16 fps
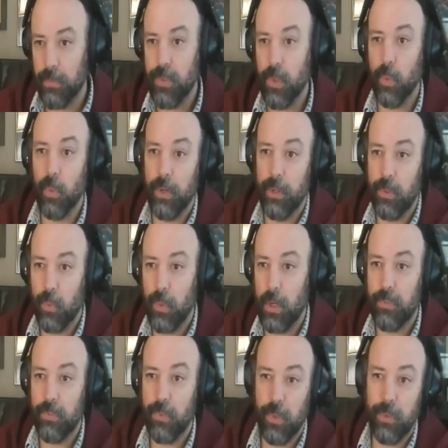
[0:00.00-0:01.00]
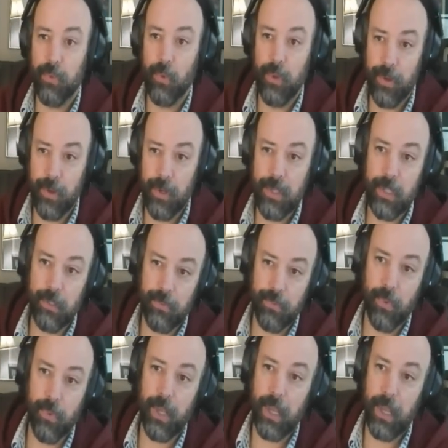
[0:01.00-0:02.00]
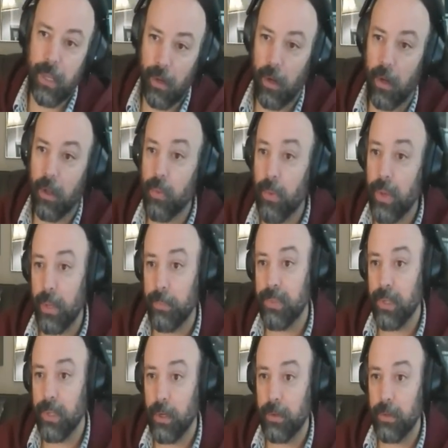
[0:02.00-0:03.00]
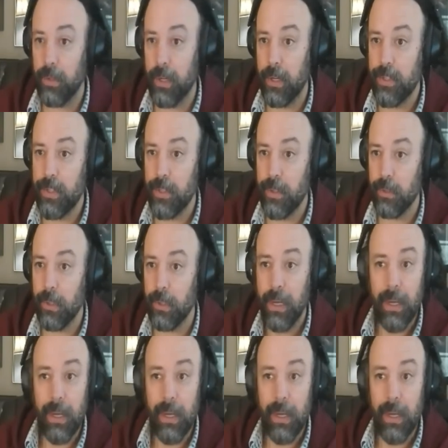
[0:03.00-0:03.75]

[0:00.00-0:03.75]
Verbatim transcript: So 1 in 12, 24, 36, 48, all the way up to 192.